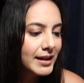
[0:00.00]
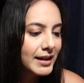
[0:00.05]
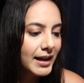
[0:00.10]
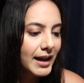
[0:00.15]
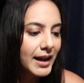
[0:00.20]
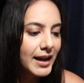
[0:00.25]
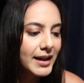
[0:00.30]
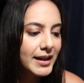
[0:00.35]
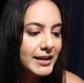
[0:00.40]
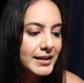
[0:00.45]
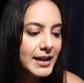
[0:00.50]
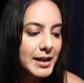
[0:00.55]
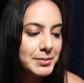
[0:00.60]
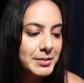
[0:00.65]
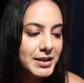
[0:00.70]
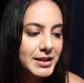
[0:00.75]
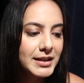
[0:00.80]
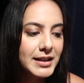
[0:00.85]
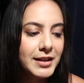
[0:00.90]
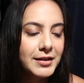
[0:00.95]
And I
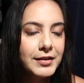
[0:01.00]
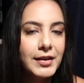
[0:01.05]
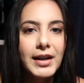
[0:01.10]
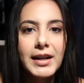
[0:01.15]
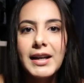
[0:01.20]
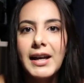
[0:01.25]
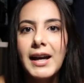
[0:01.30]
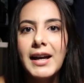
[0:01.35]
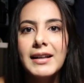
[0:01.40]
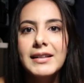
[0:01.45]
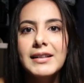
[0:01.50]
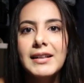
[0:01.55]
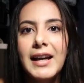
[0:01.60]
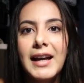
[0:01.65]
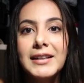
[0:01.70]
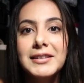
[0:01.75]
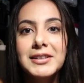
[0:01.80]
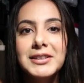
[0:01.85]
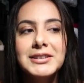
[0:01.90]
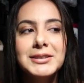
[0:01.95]
mean, if I had
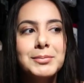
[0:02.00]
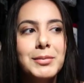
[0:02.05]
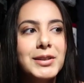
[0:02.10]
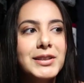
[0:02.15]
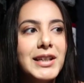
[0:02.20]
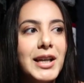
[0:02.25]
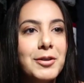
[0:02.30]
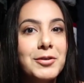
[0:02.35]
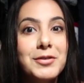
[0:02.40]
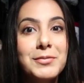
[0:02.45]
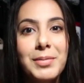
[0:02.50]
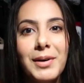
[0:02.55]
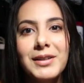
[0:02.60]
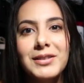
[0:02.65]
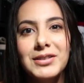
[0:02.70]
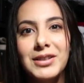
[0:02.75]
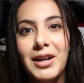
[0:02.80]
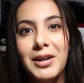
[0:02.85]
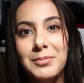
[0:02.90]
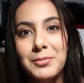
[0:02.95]
endless money I would have bought
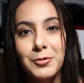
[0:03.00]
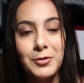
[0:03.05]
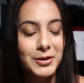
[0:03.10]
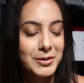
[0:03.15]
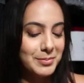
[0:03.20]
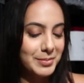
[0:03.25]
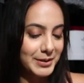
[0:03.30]
a lot more,